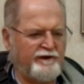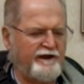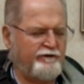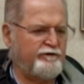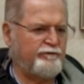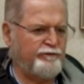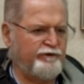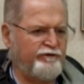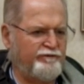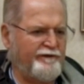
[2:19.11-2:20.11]
couldn't produce
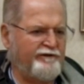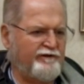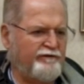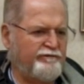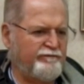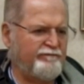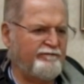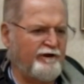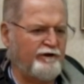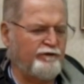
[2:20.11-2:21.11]
myself
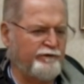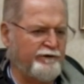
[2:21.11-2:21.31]
alone.